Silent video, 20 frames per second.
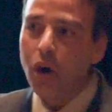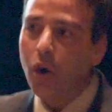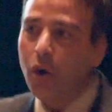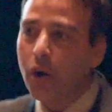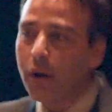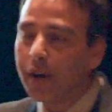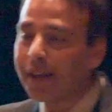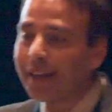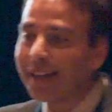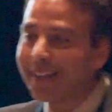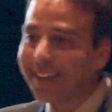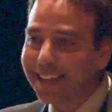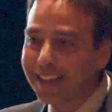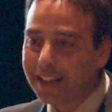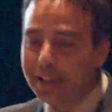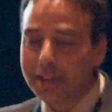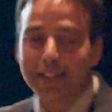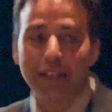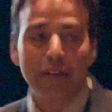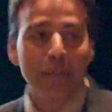Or is
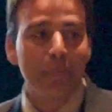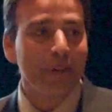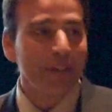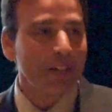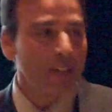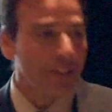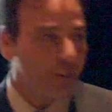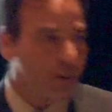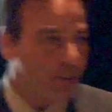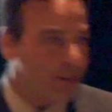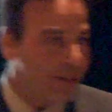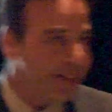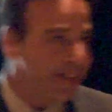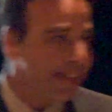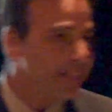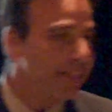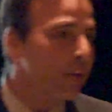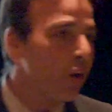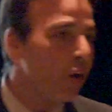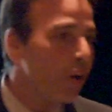it that my
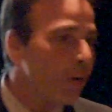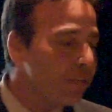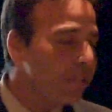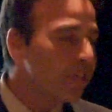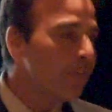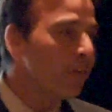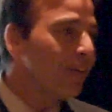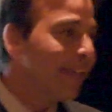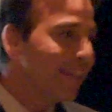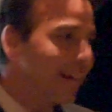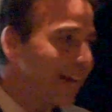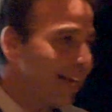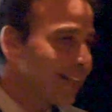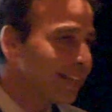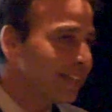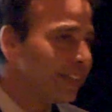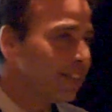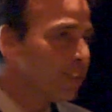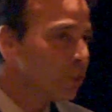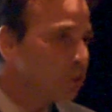stress is
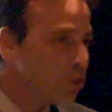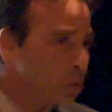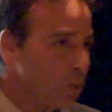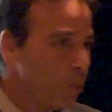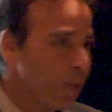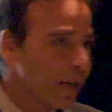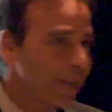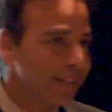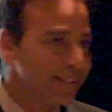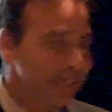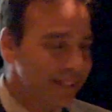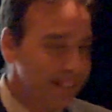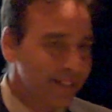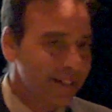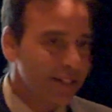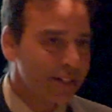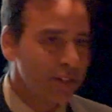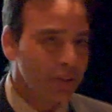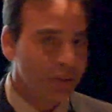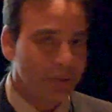overreacting to what it
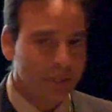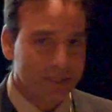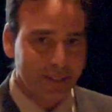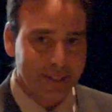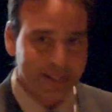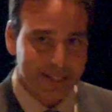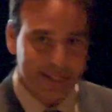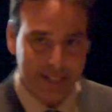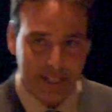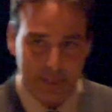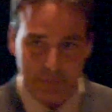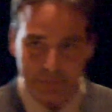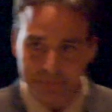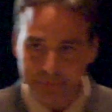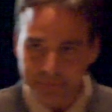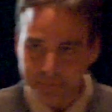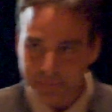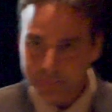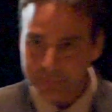needs to at this time?